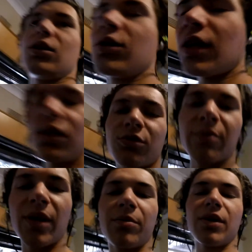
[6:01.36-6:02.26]
You guys
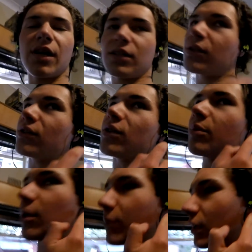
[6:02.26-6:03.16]
remember I told you
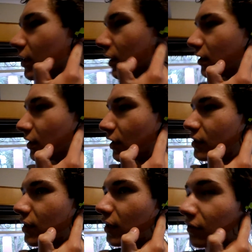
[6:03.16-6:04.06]
about my ear
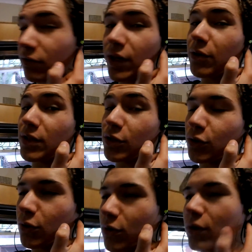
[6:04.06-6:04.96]
that's like very
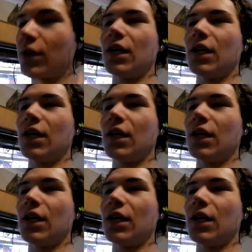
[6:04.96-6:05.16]
sore?